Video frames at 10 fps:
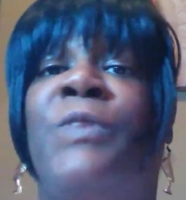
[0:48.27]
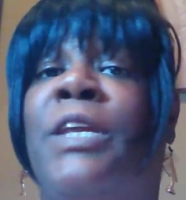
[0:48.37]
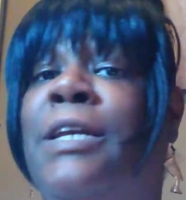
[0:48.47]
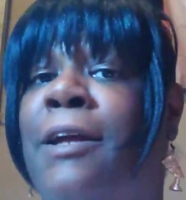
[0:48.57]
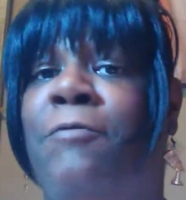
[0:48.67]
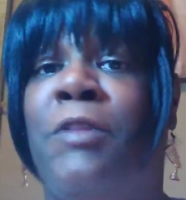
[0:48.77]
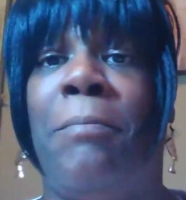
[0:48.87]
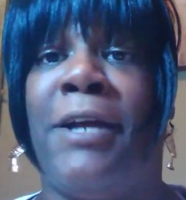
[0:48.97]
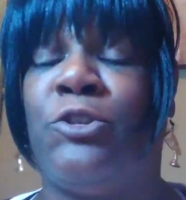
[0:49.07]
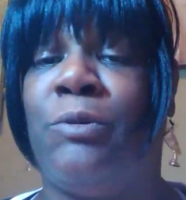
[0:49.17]
He loved the
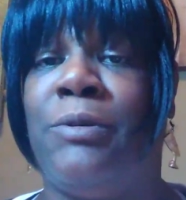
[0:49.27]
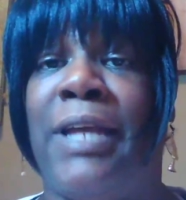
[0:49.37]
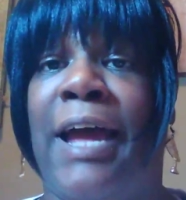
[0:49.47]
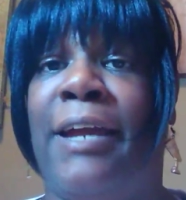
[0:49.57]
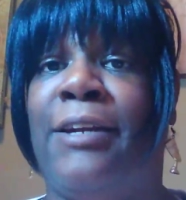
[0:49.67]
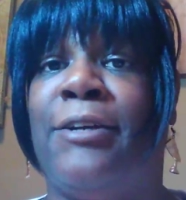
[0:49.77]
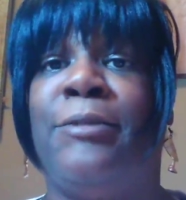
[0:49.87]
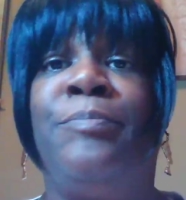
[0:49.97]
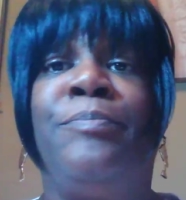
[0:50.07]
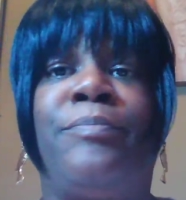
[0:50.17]
Metro Diner.